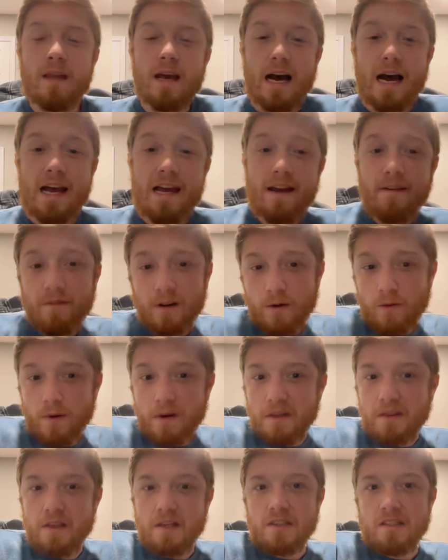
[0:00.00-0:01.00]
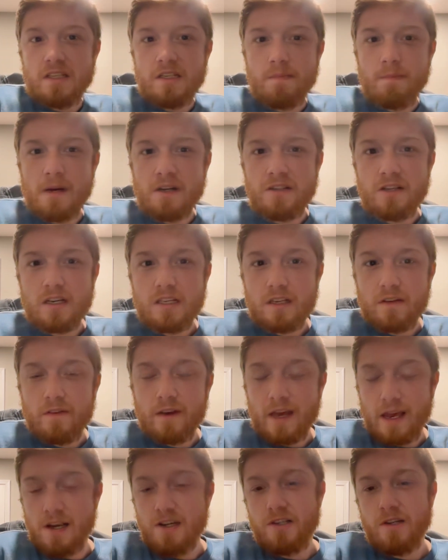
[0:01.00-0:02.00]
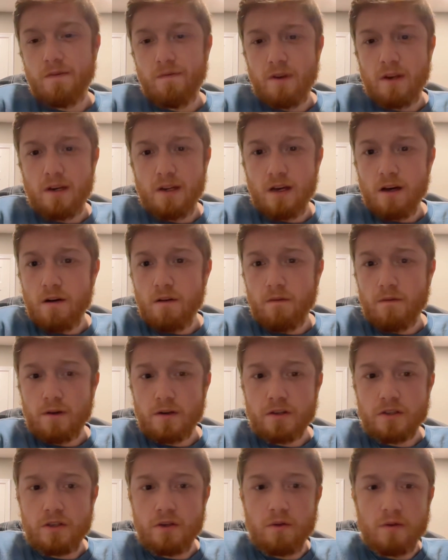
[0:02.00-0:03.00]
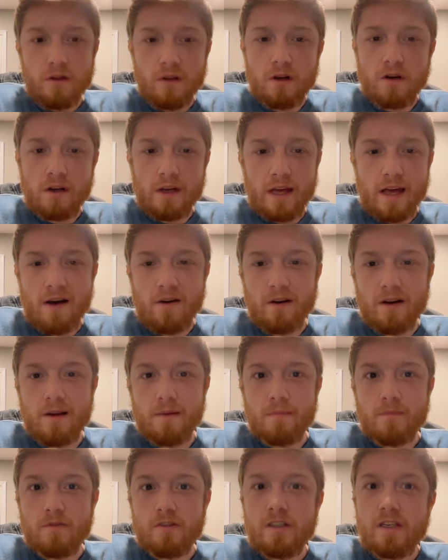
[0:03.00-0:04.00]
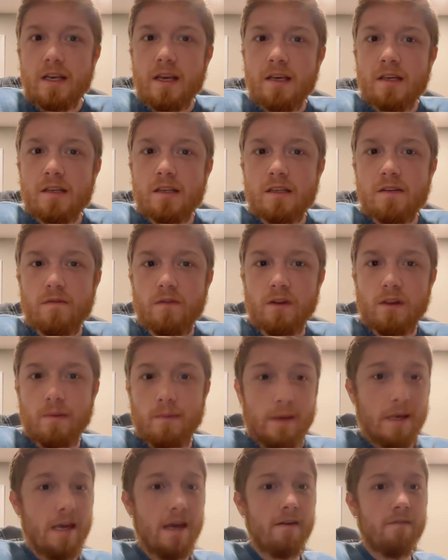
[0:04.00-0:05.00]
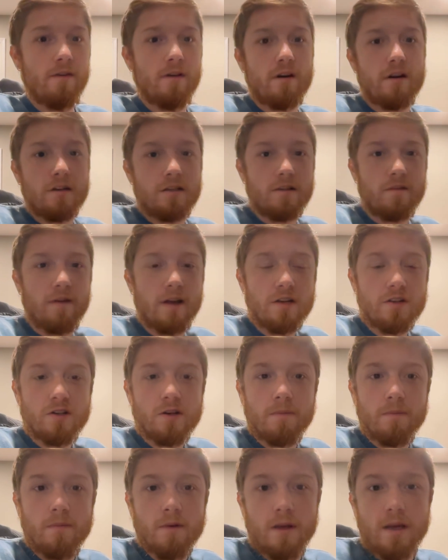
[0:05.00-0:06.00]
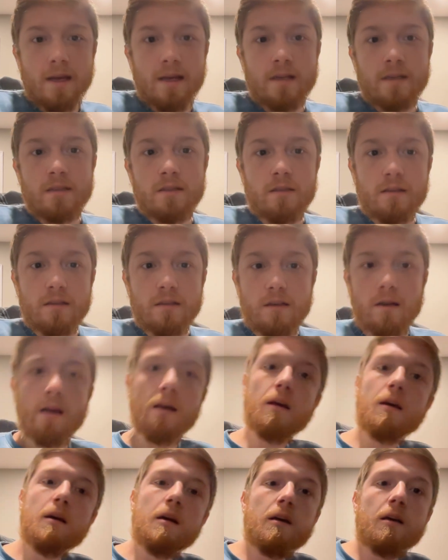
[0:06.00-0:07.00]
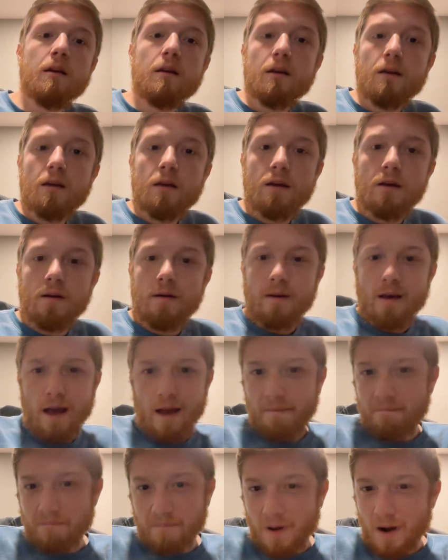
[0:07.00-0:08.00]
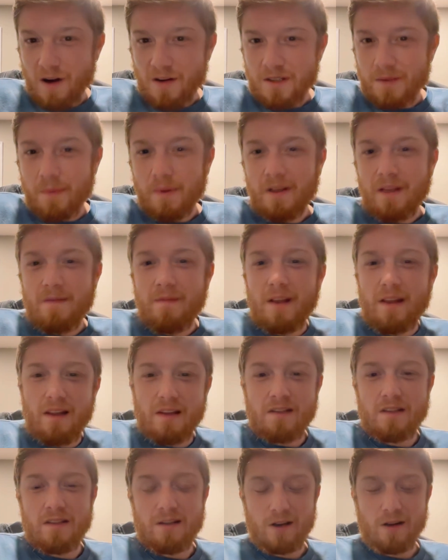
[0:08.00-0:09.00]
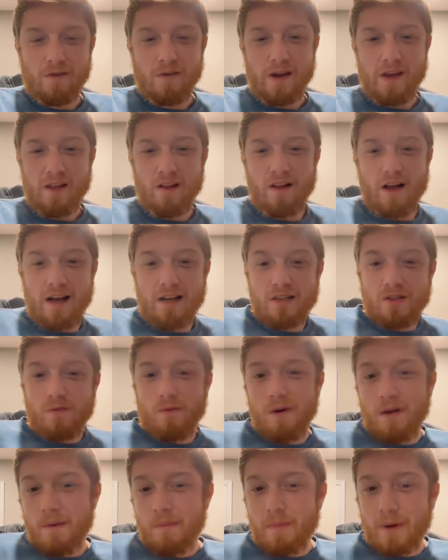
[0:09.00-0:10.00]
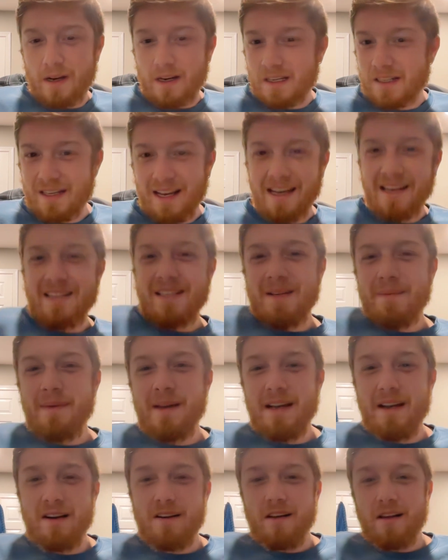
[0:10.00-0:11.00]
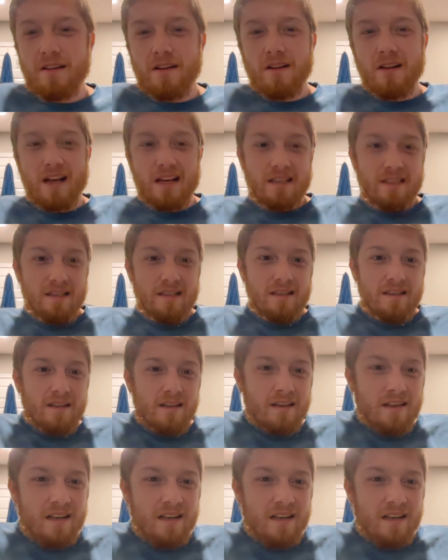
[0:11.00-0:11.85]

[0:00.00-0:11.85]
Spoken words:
Hi everyone, this is my justification video for Student Learning Outcome 6 for the behavior intervention plans. Hard to believe that this is already the last one, but excited to be here nonetheless.